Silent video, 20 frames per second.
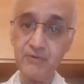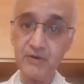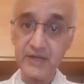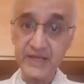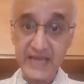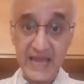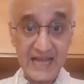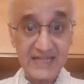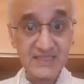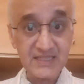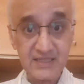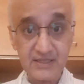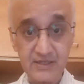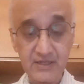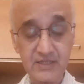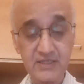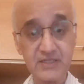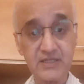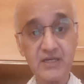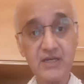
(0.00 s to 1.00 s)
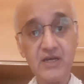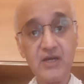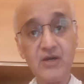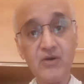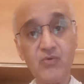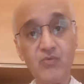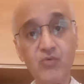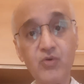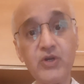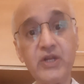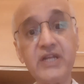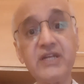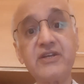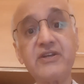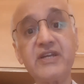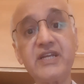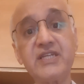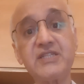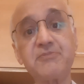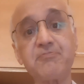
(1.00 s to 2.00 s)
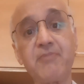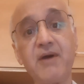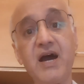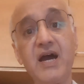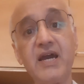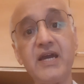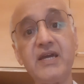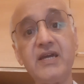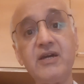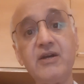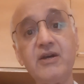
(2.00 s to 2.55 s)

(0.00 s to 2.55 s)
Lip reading: cancers would increase by